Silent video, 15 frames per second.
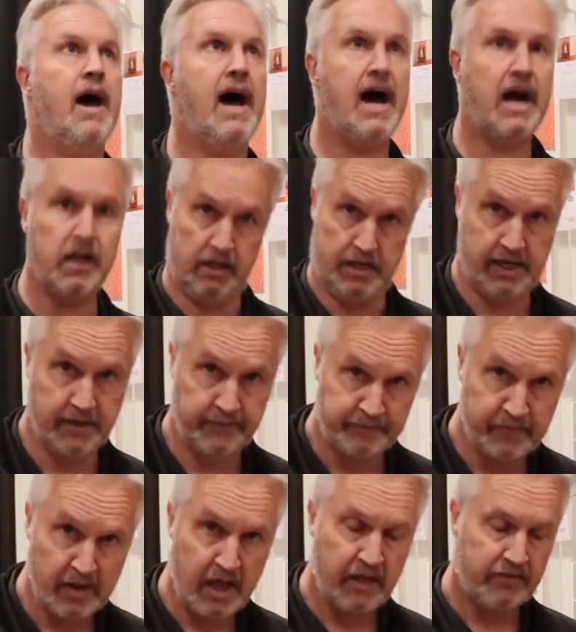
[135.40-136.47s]
ugly.
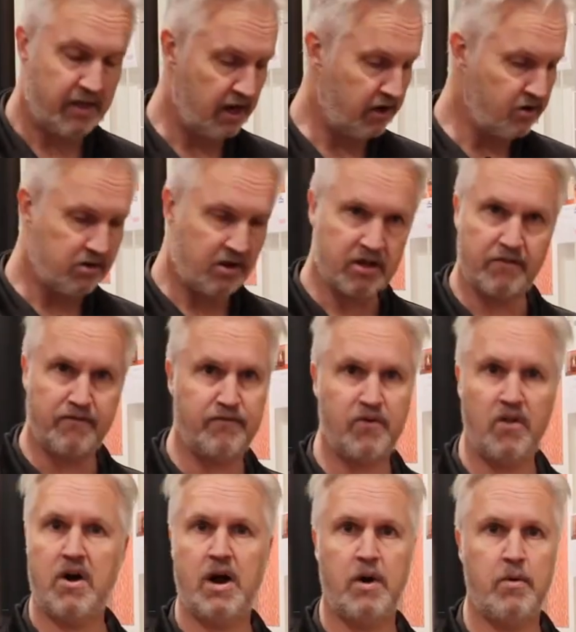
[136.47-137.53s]
They look like a
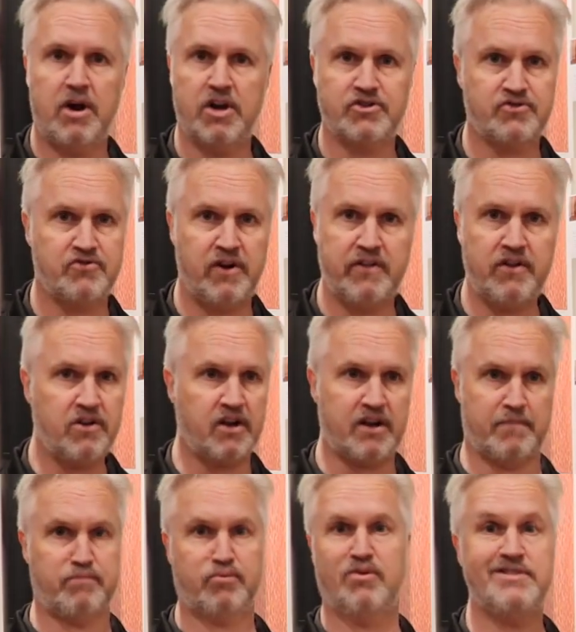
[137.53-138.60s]
fly-away screen, look like
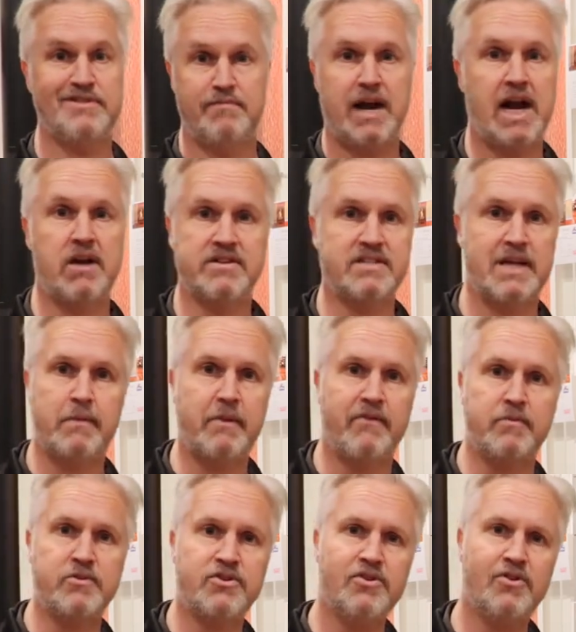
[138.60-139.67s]
a prison bar in some of
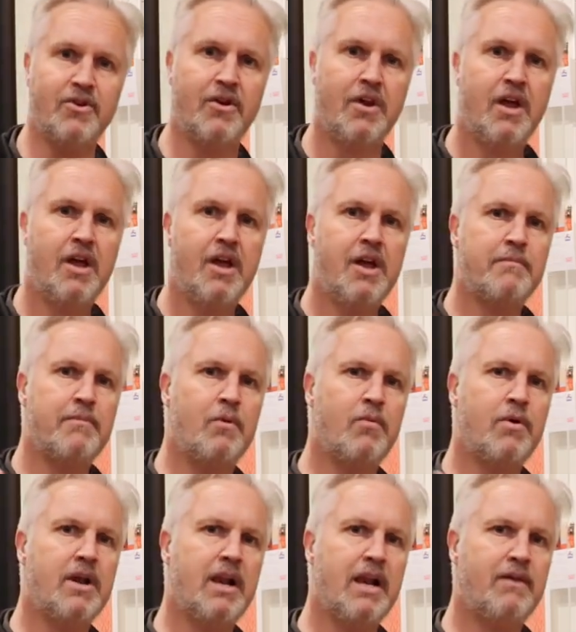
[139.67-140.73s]
them too. But
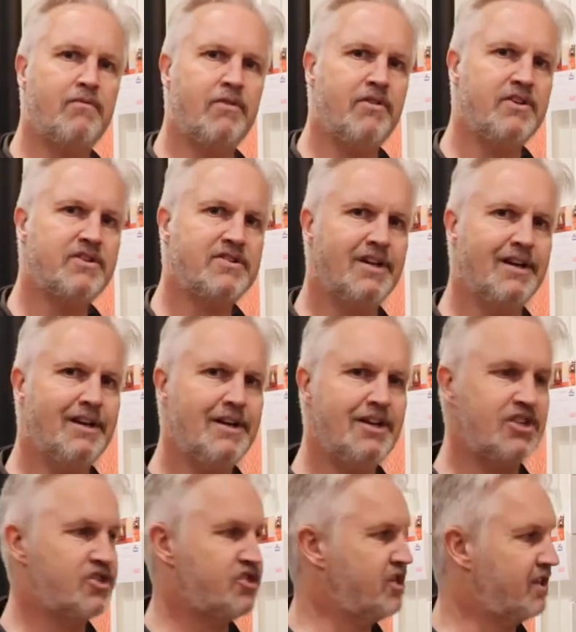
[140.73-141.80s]
what I love with this heater
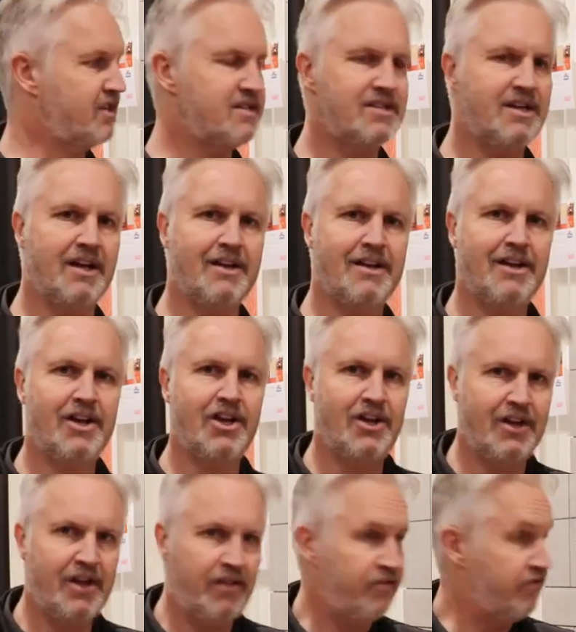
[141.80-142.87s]
is, check this out,
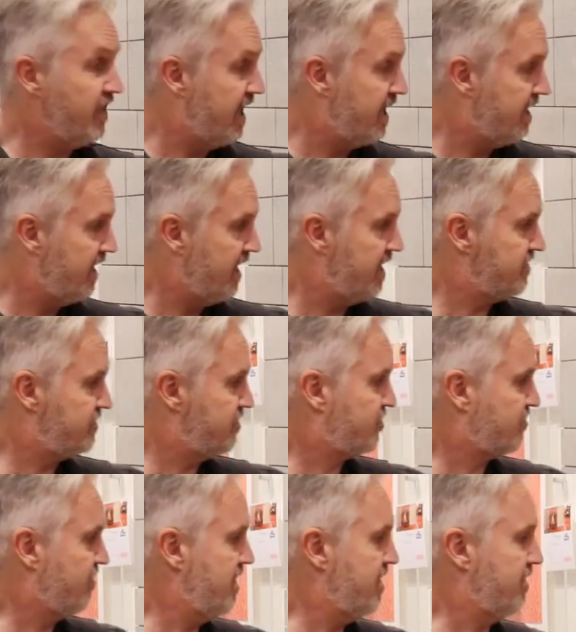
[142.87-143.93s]
that has the
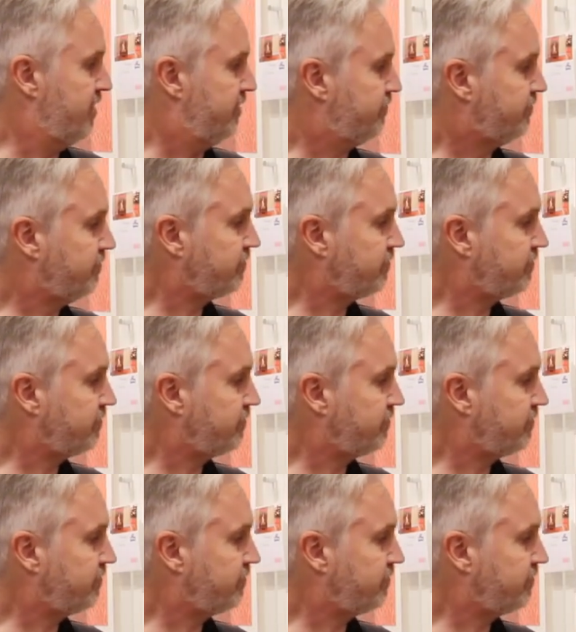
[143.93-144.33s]
screen on it.